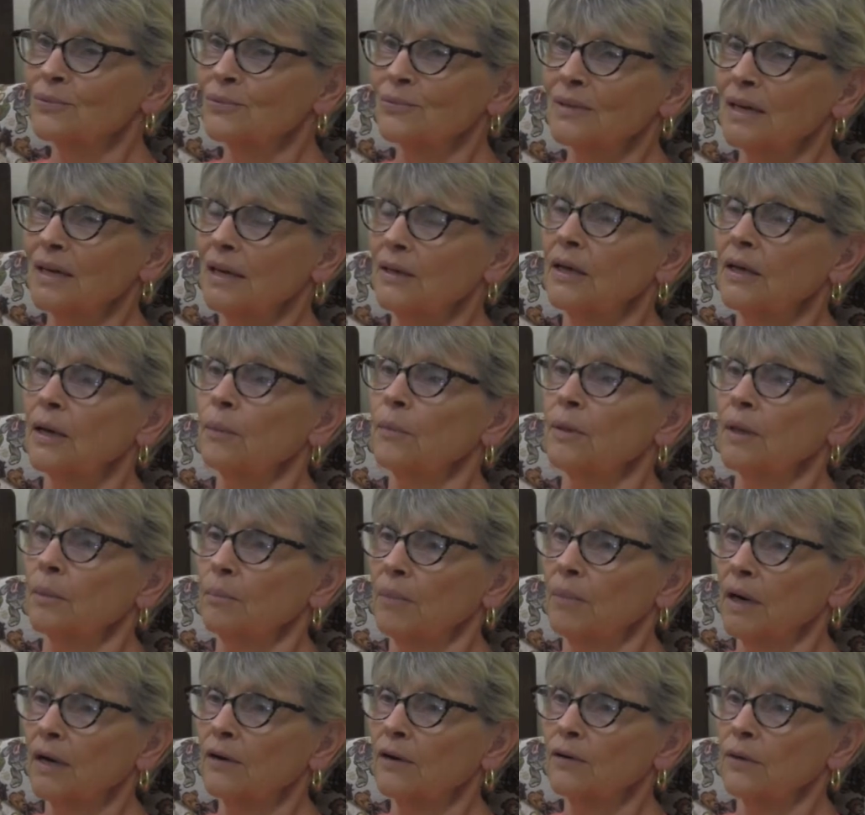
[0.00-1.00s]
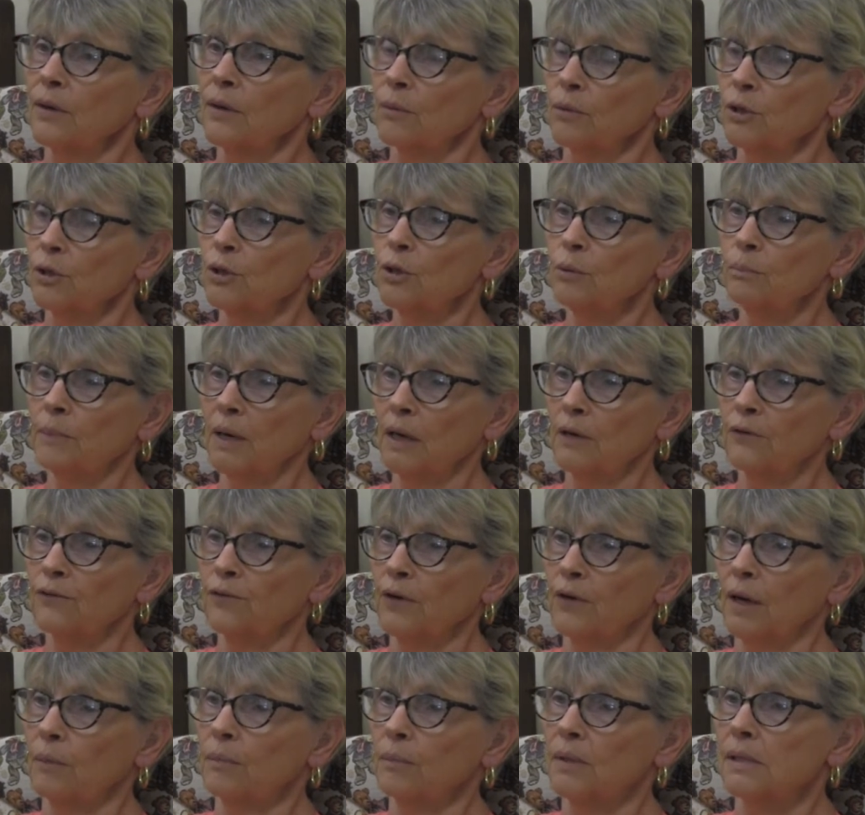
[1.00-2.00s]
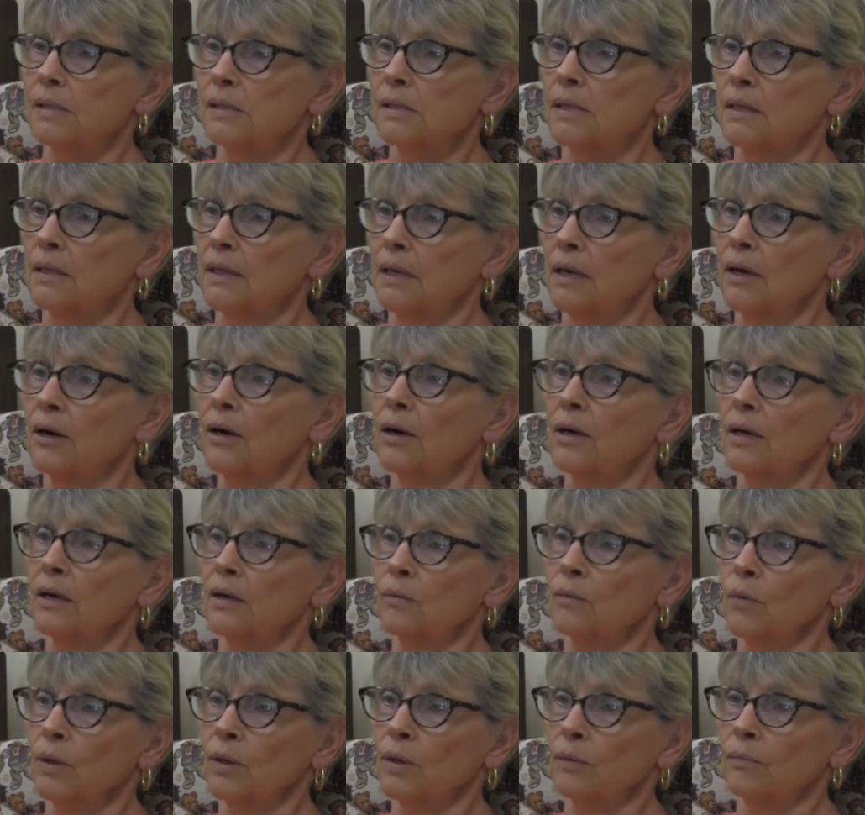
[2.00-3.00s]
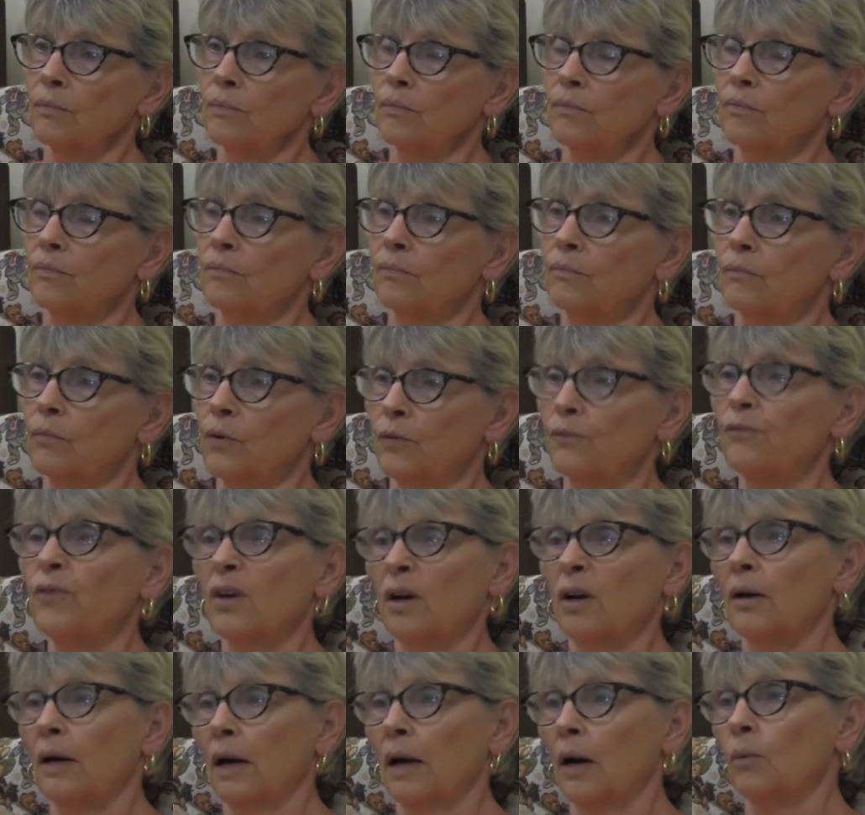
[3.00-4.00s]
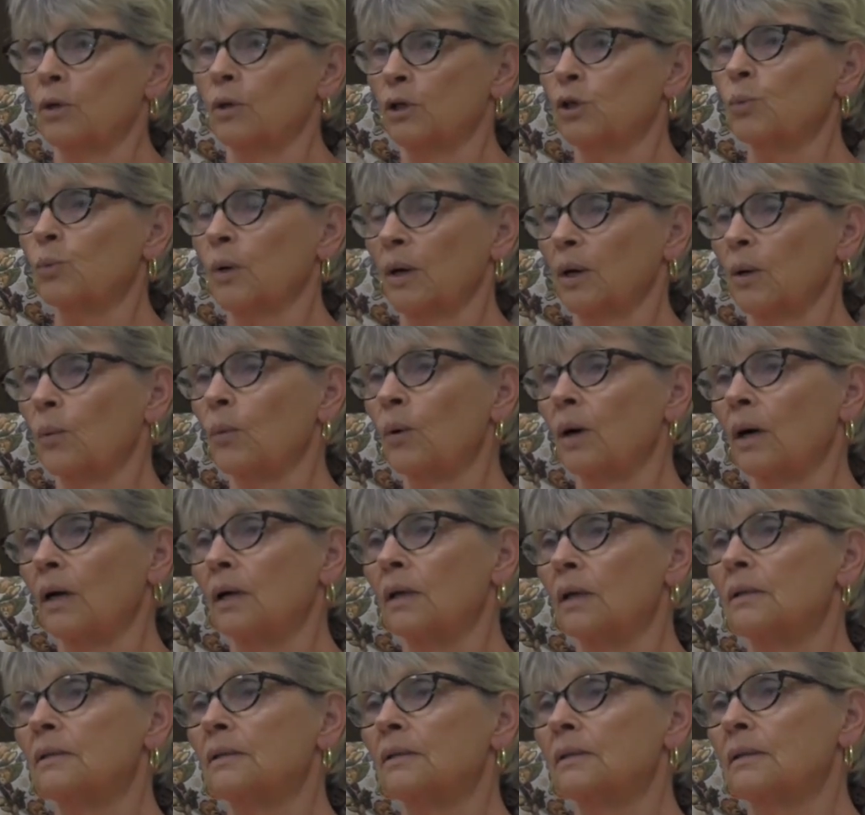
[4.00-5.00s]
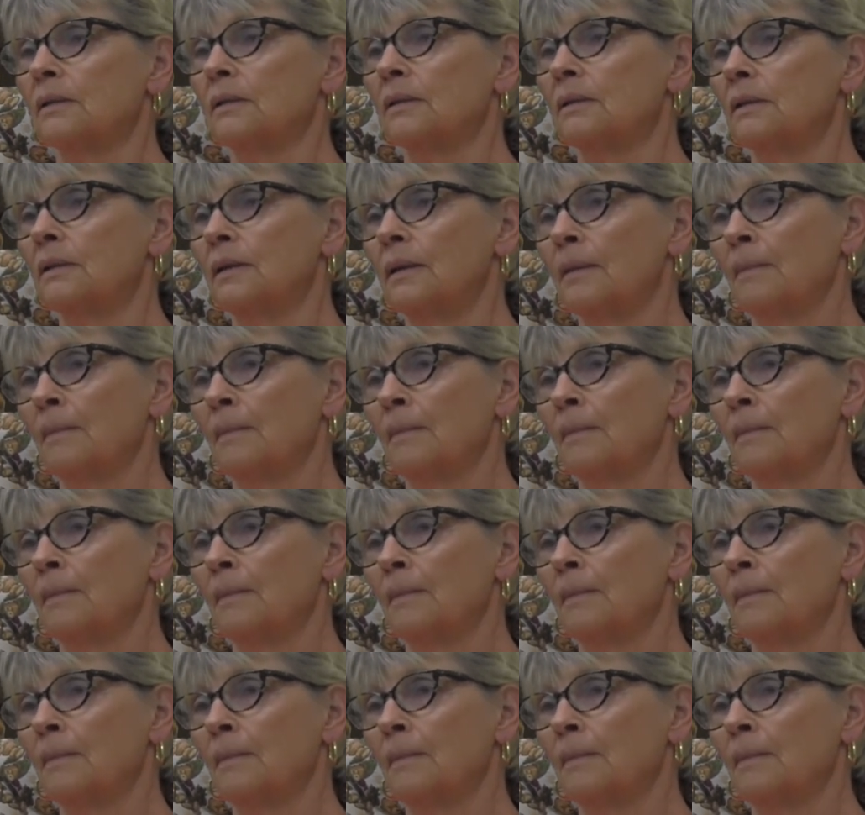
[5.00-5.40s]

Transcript: the Buck, there were two Buck families in the area, and we figured out which one it was. And